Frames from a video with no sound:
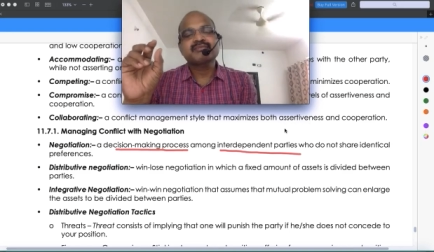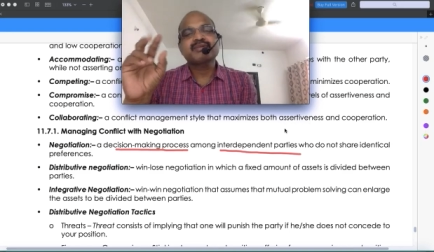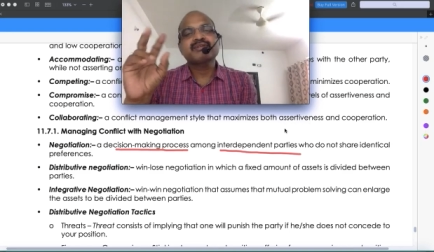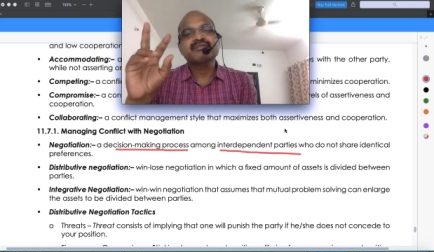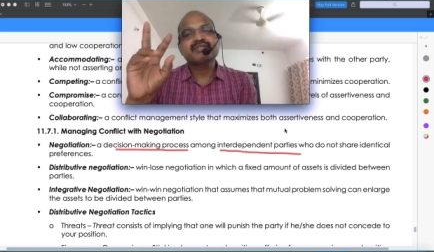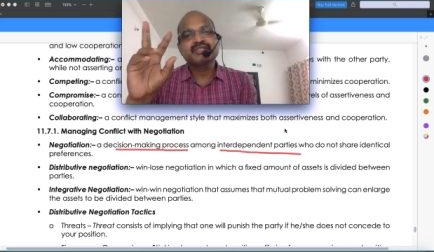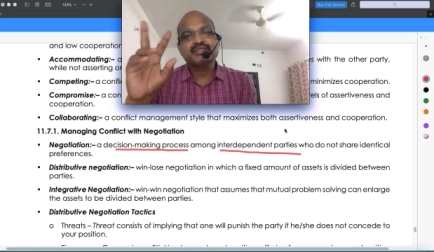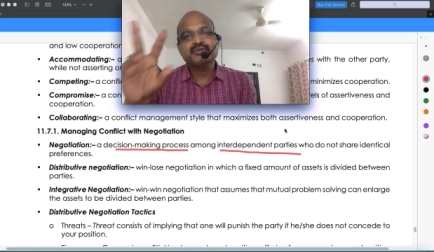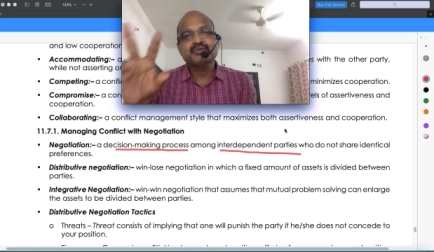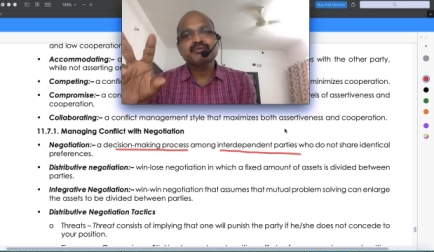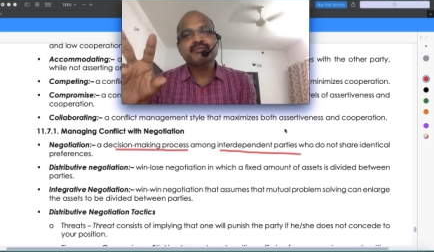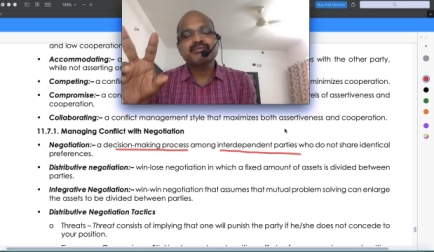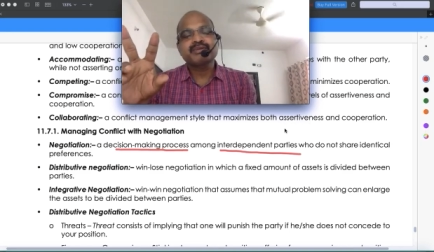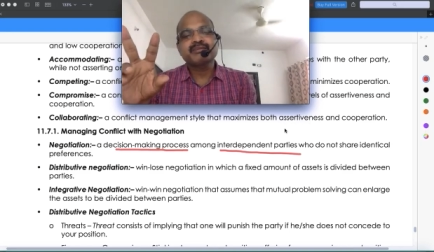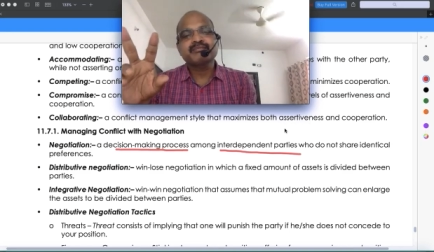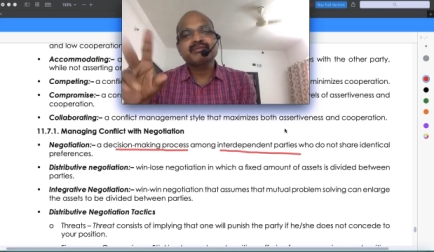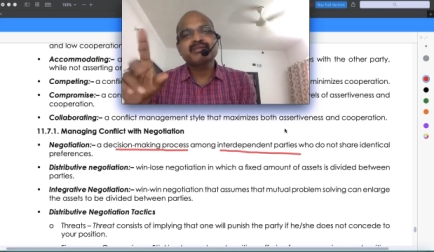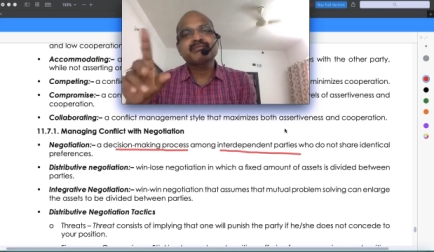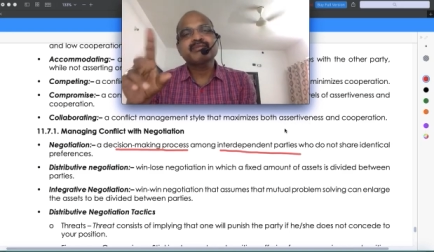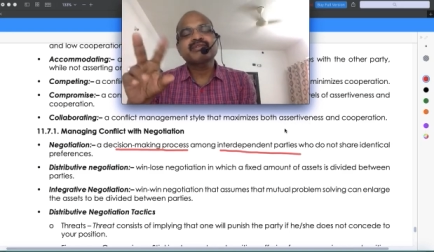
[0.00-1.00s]
between two
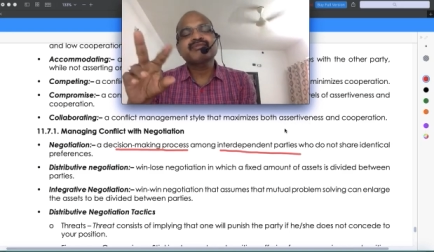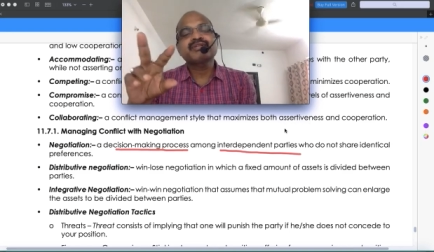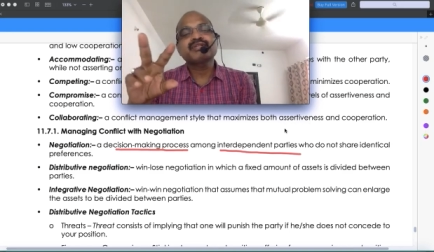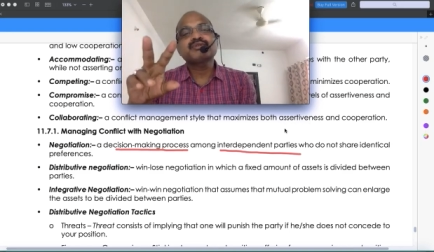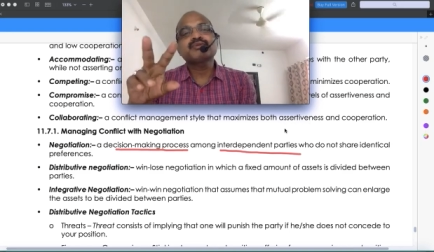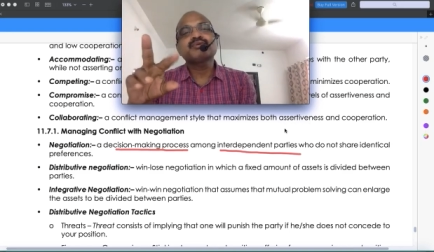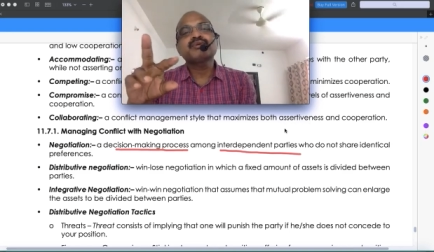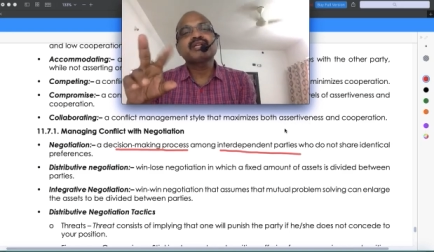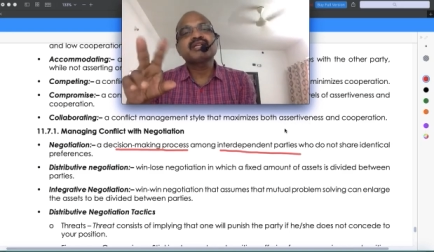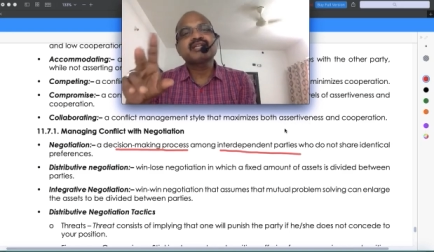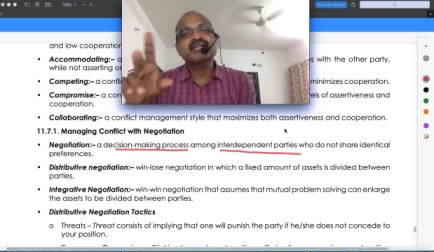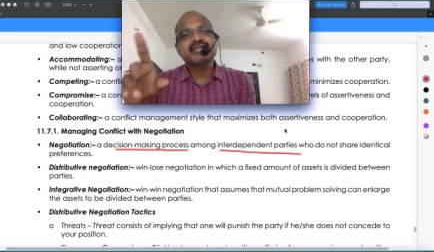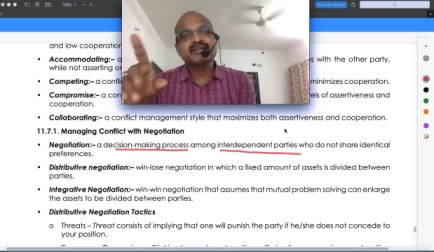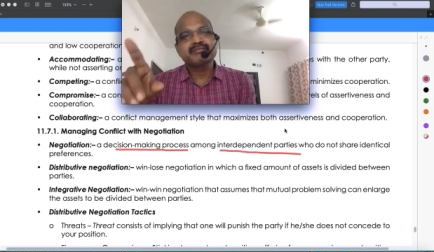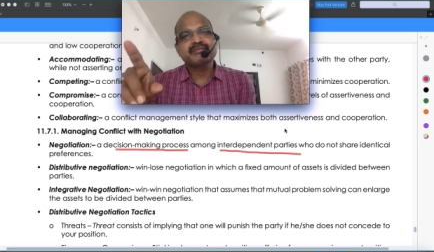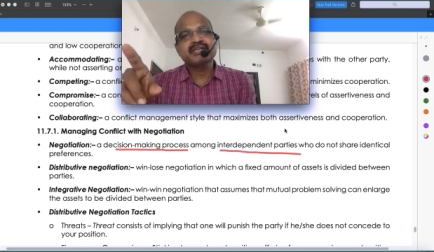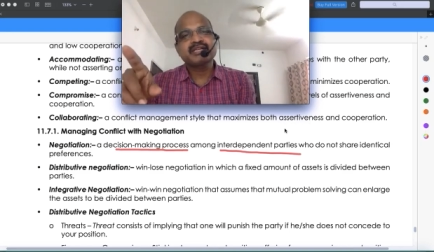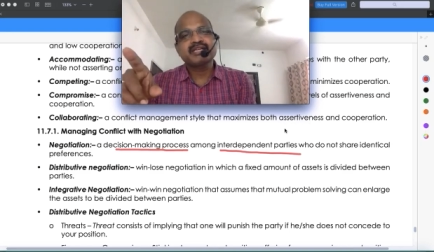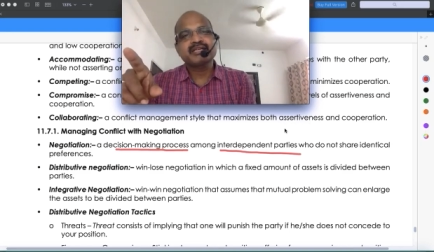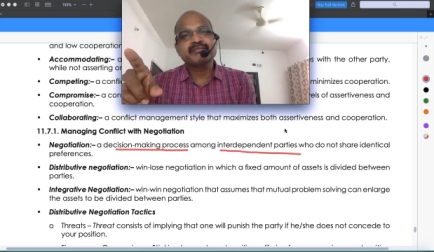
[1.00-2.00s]
people between two
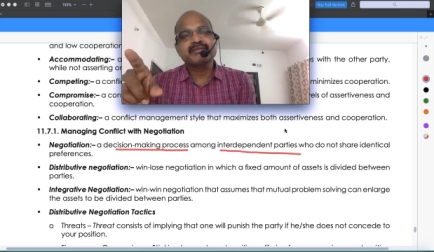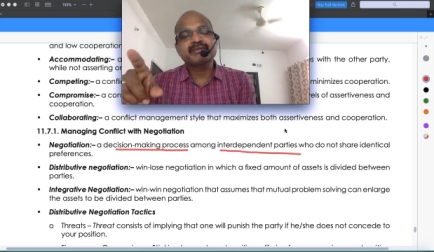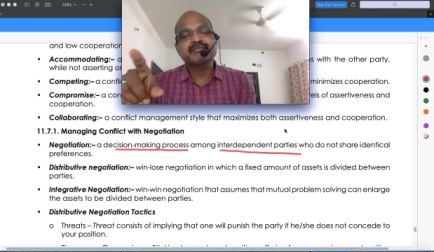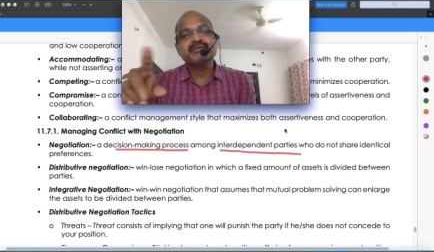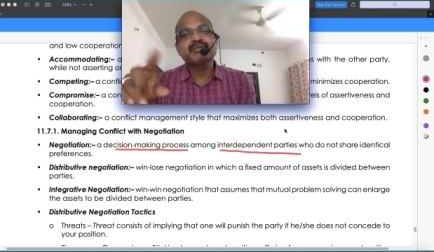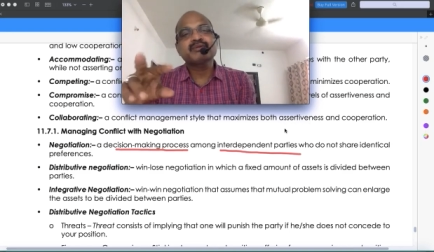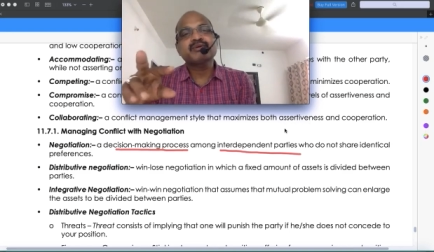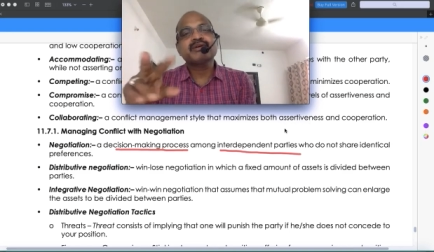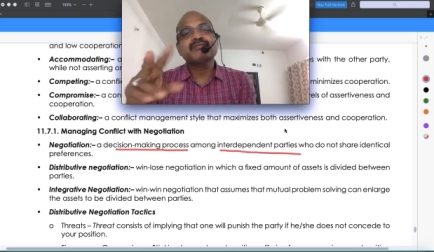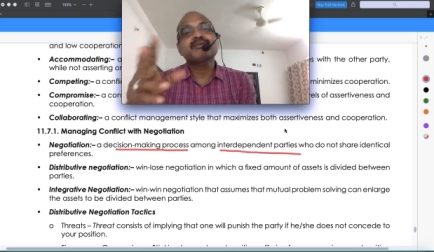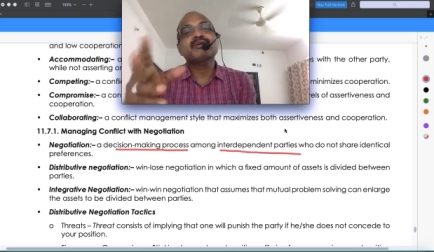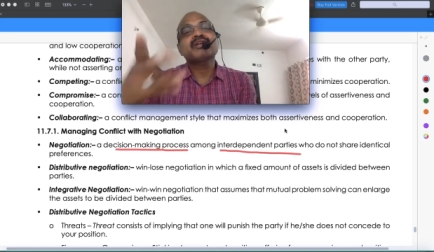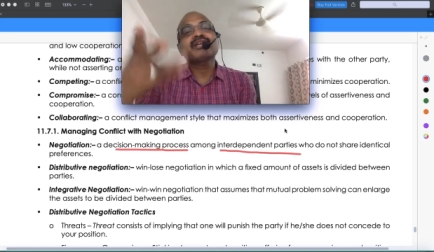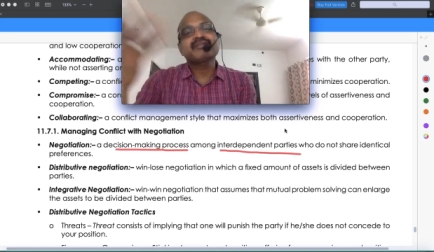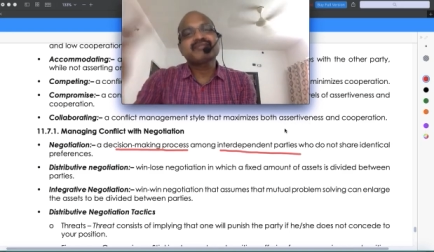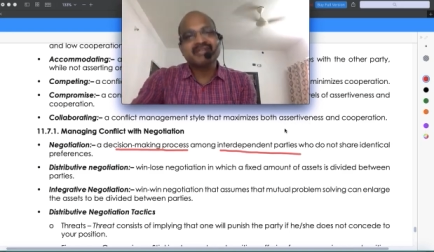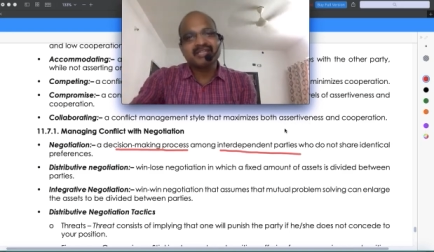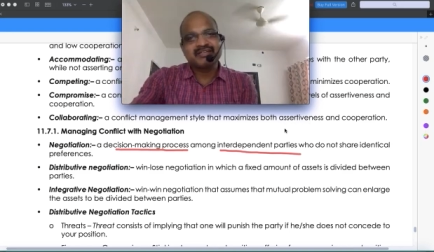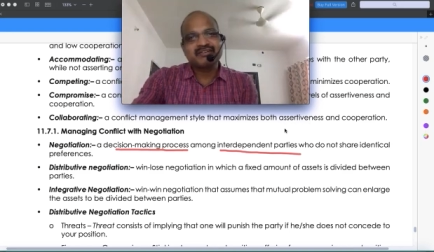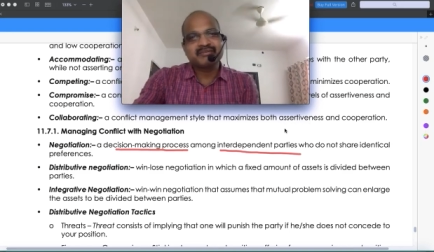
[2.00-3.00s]
interdependent people who have got
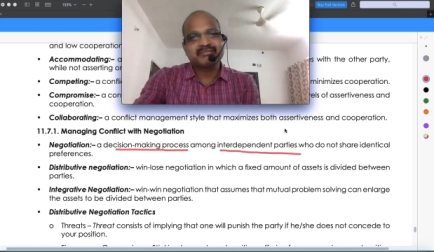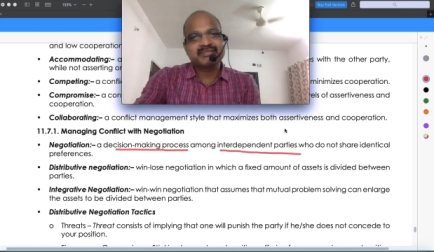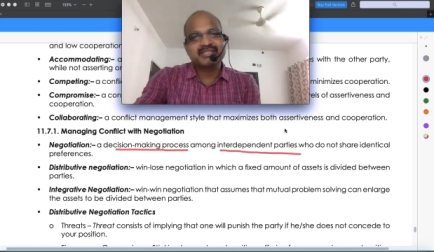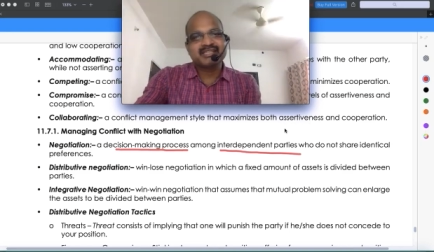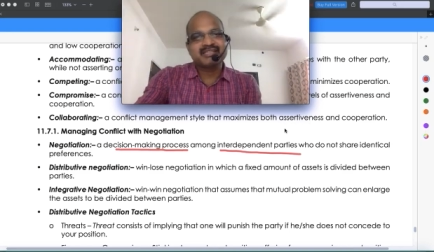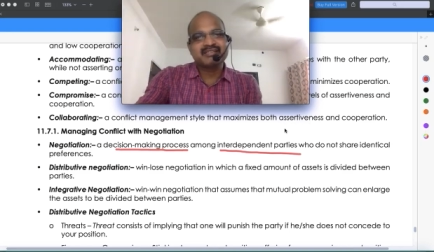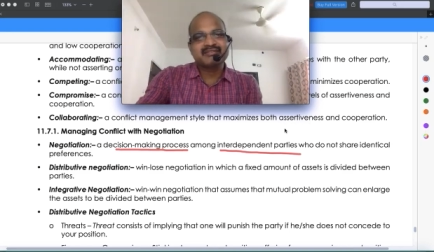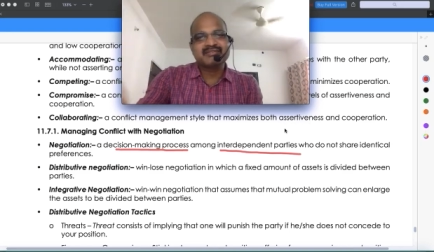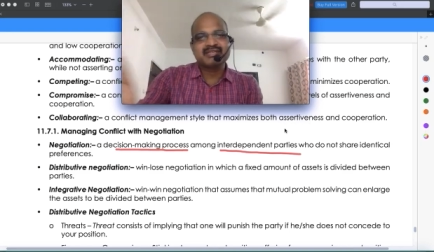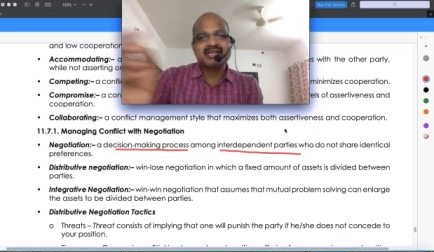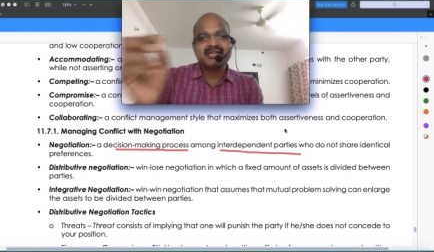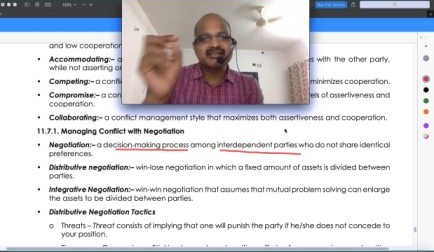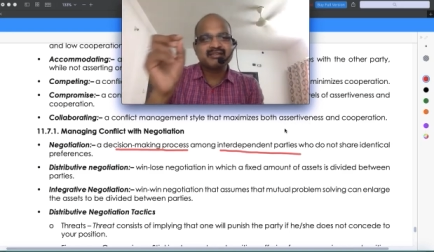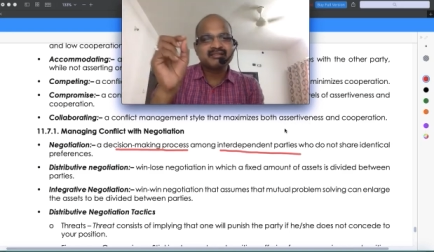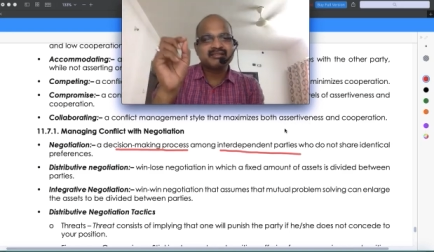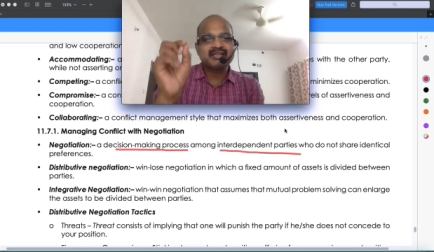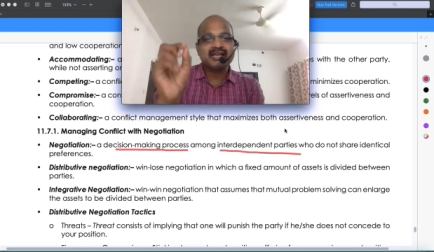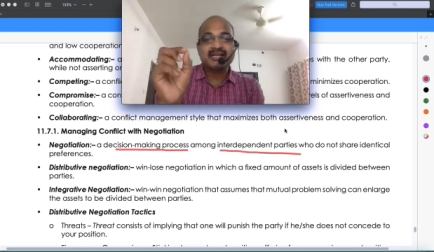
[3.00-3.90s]
different objectives right